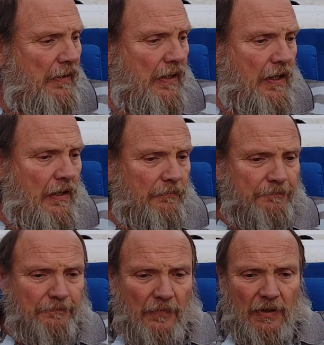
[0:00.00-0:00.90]
Uh, I
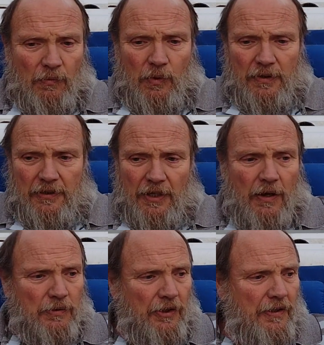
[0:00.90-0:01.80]
wanted to
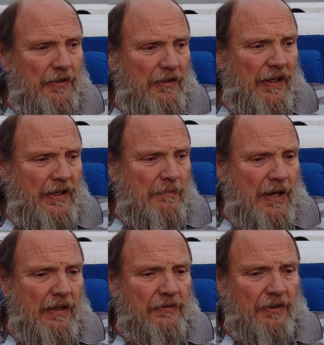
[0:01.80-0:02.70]
talk to you today
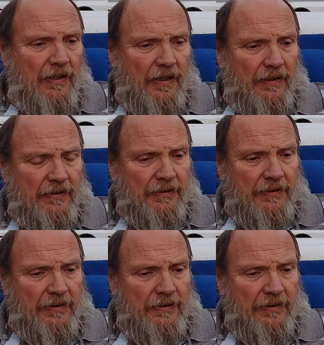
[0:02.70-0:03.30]
about uh,